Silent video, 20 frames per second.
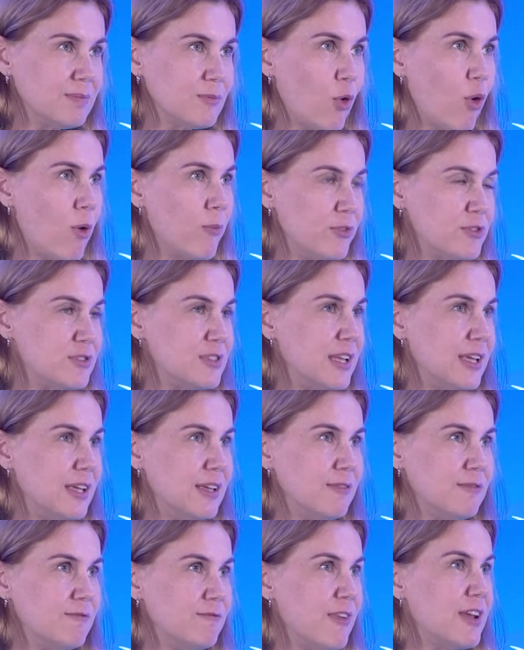
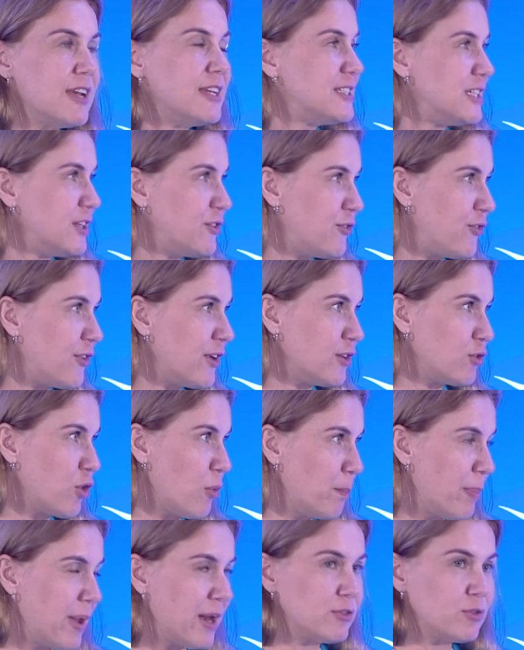obviously very different
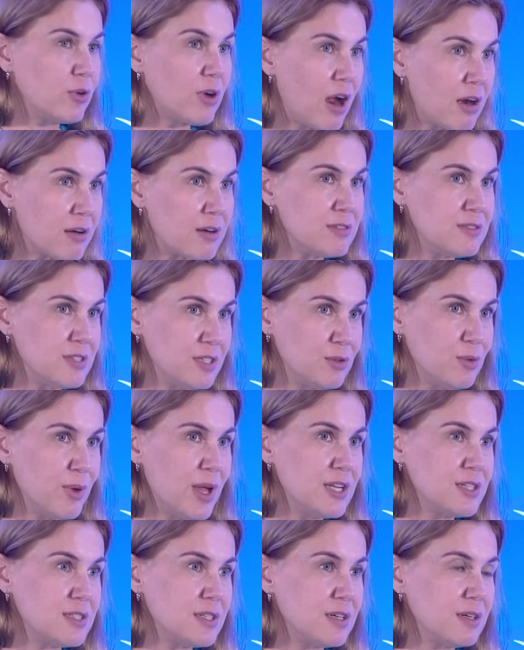compared to current
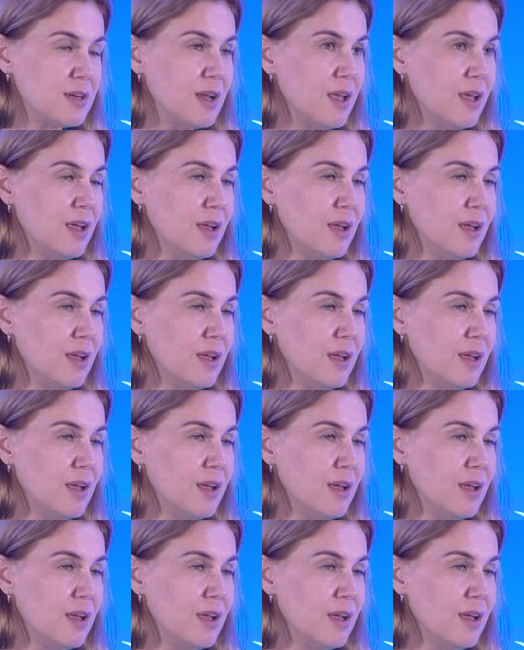situation.